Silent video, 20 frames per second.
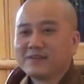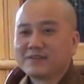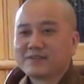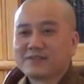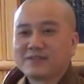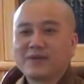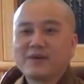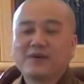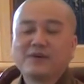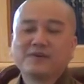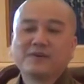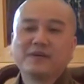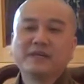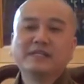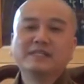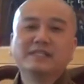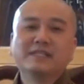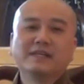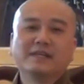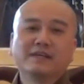So
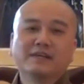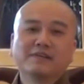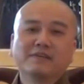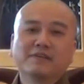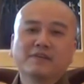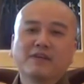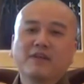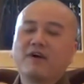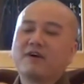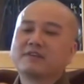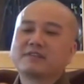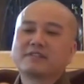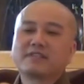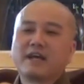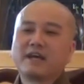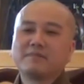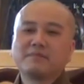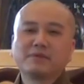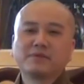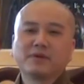in the long
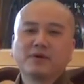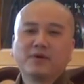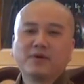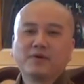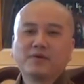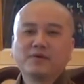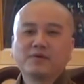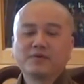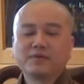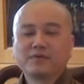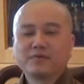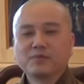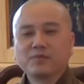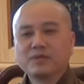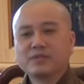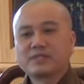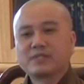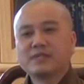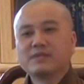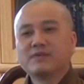time ago,
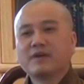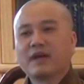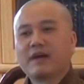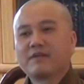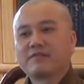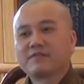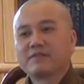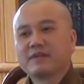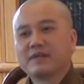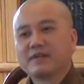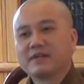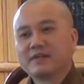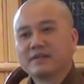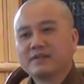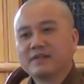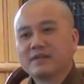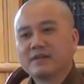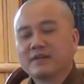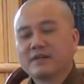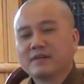we still have
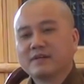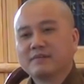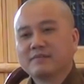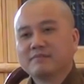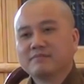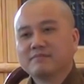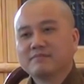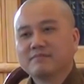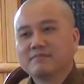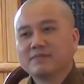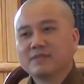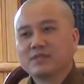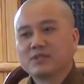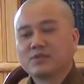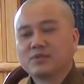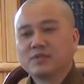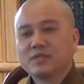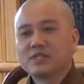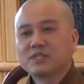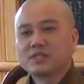the
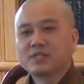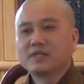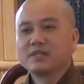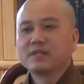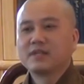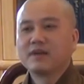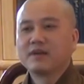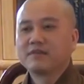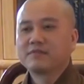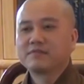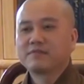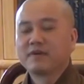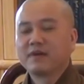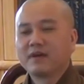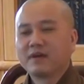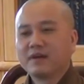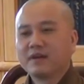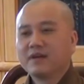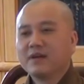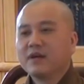tradition of
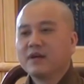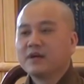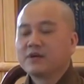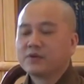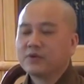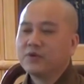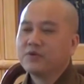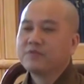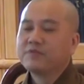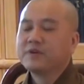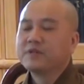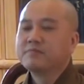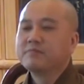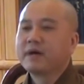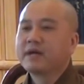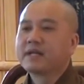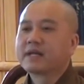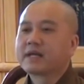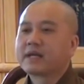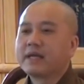governed
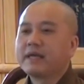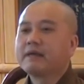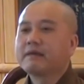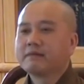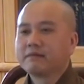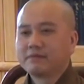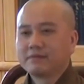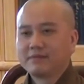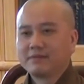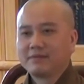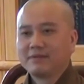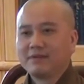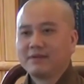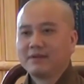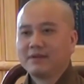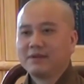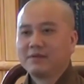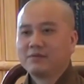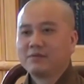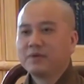by the king.
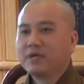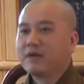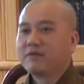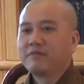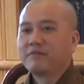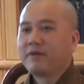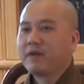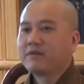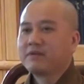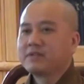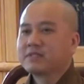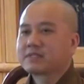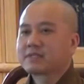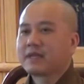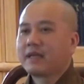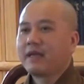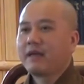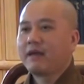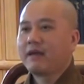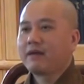We are very
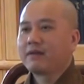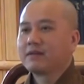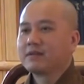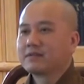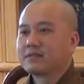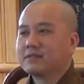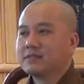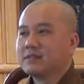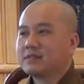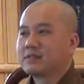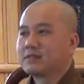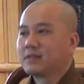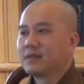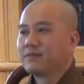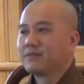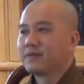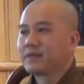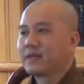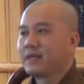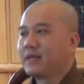scared the signature
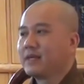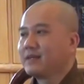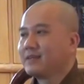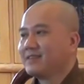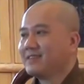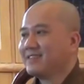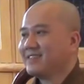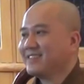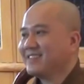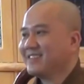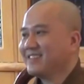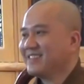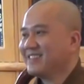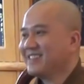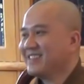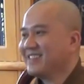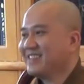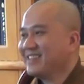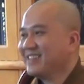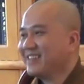of the king.
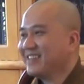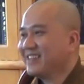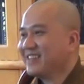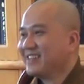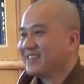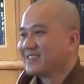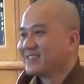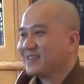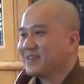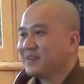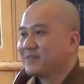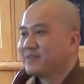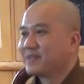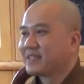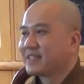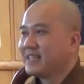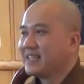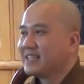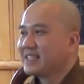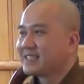So if
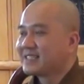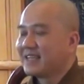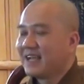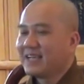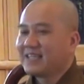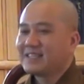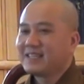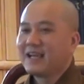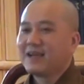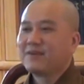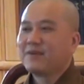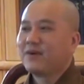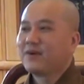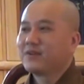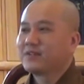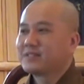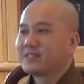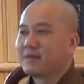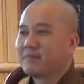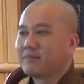the king sign down
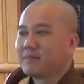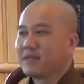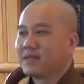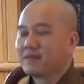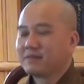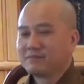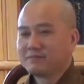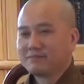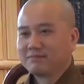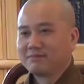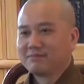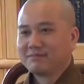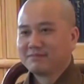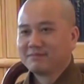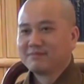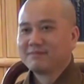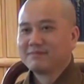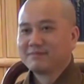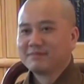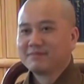on something,
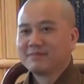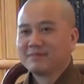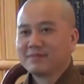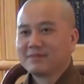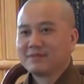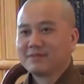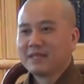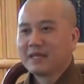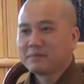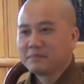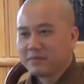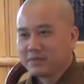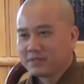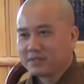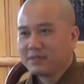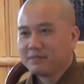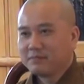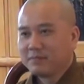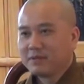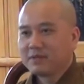that
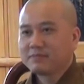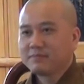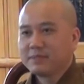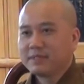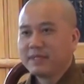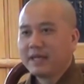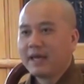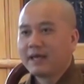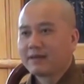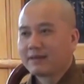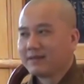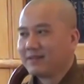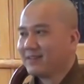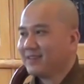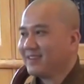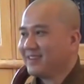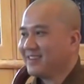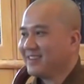person must be dead.